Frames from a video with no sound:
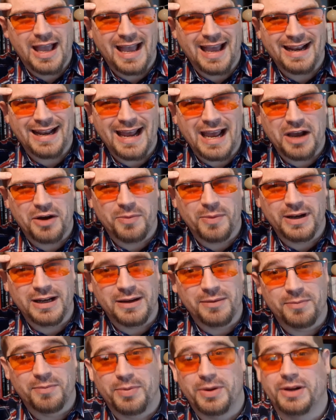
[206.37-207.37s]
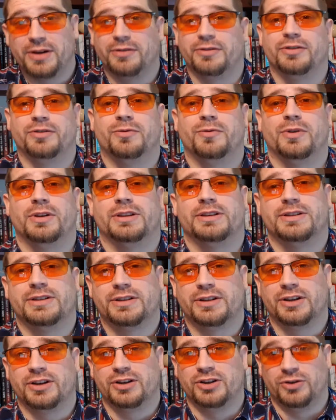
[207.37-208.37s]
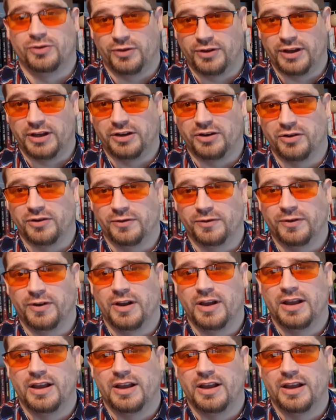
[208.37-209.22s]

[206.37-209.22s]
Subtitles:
and how many imperial ones can you think of,